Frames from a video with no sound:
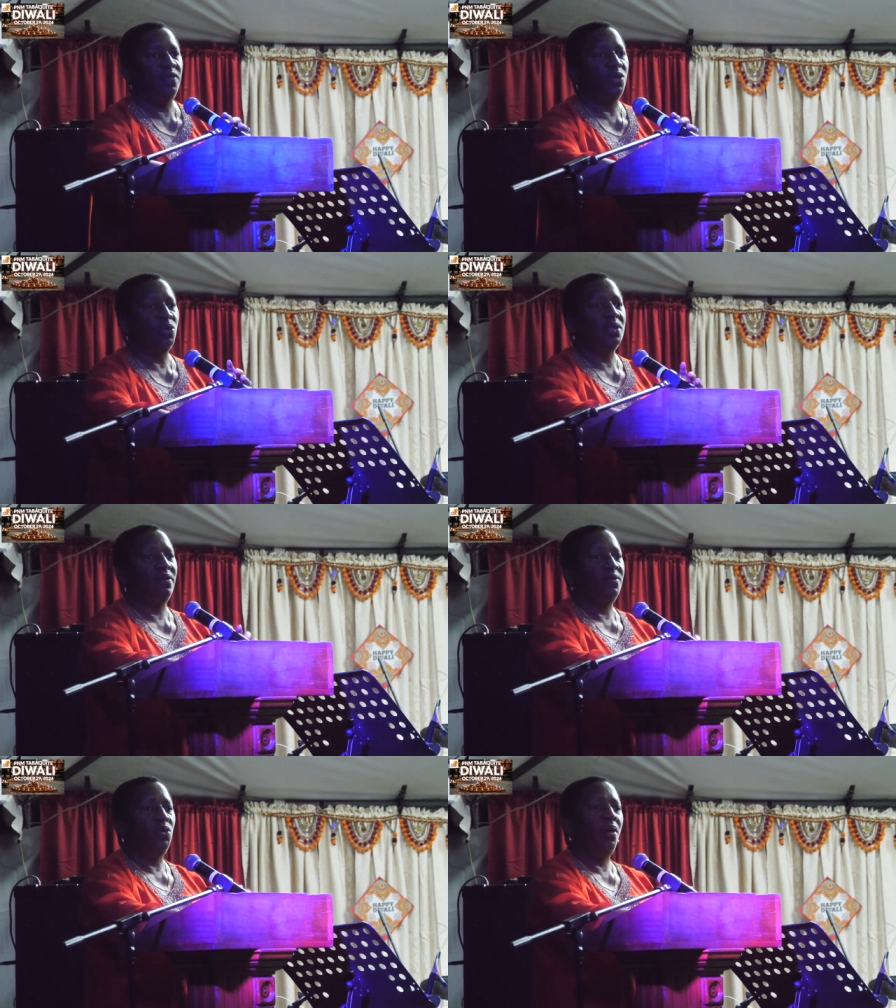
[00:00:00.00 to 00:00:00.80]
for those
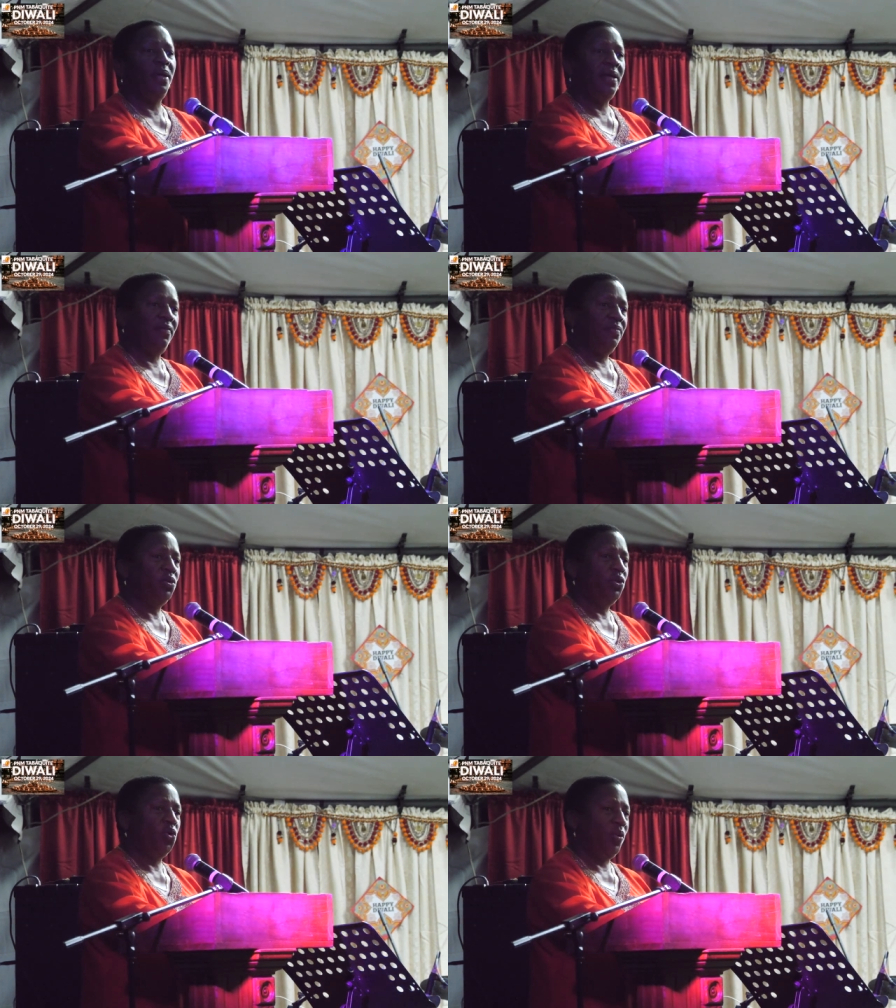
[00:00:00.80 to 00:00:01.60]
of you. How many of
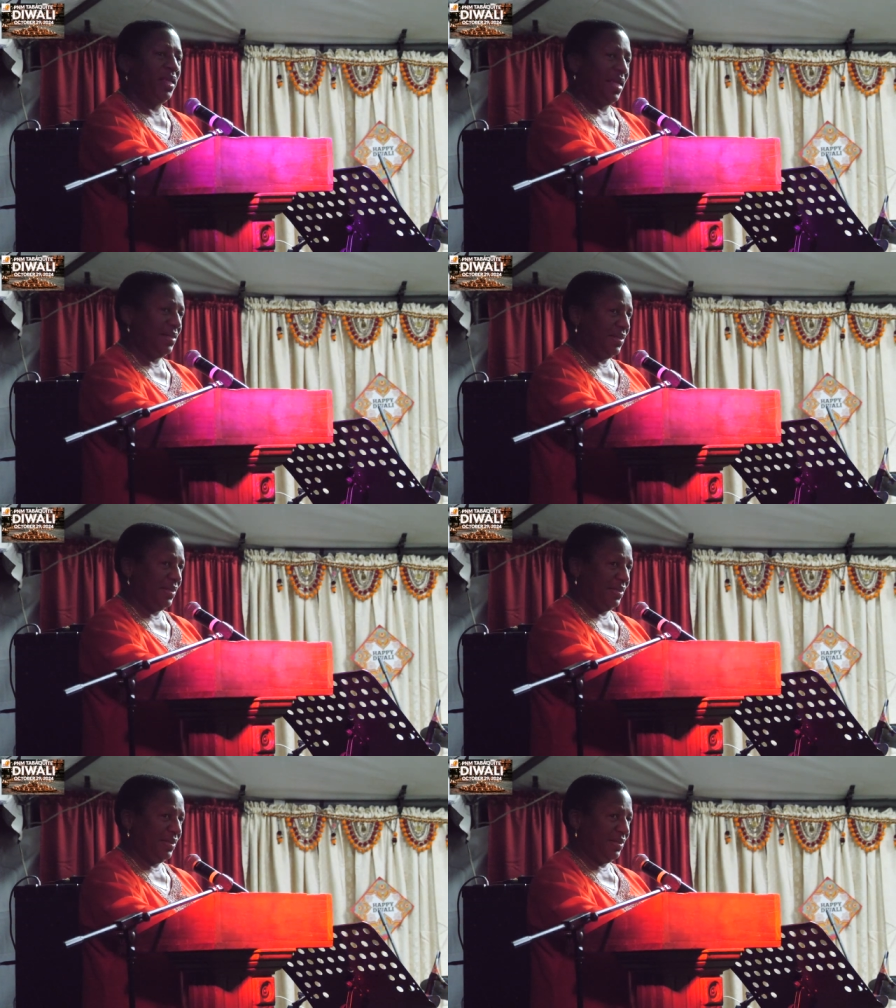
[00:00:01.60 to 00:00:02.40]
you know where that
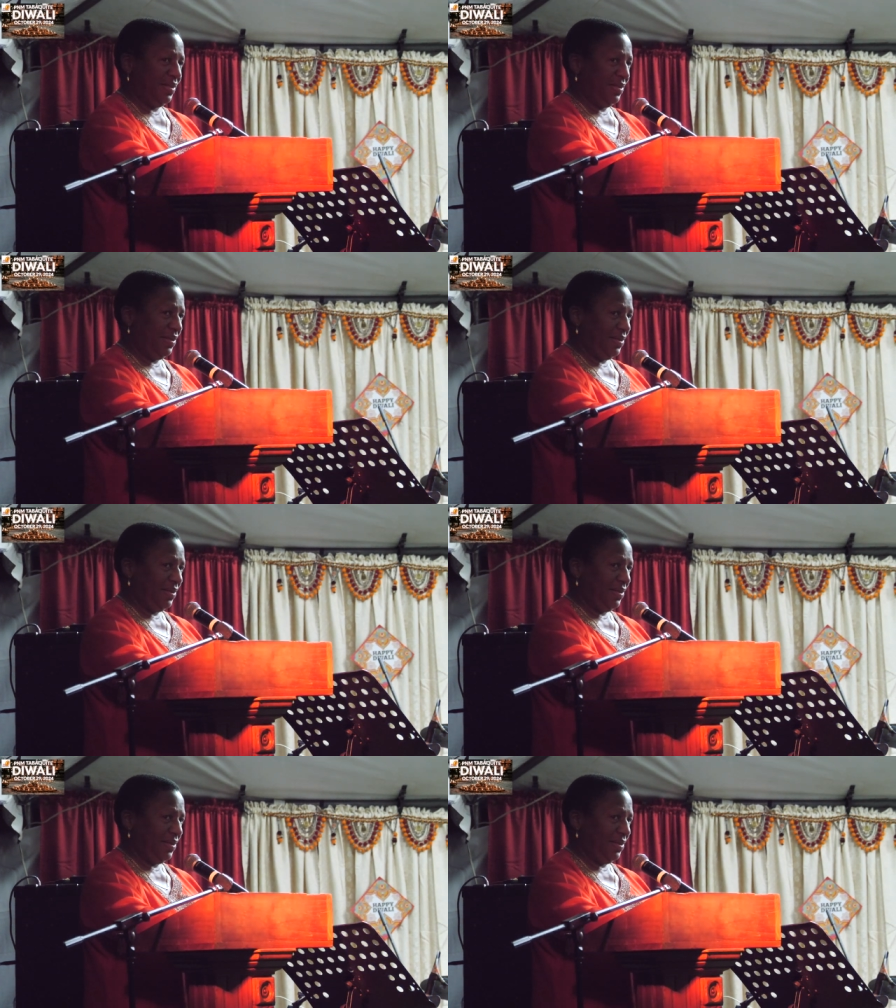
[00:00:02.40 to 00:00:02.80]
is?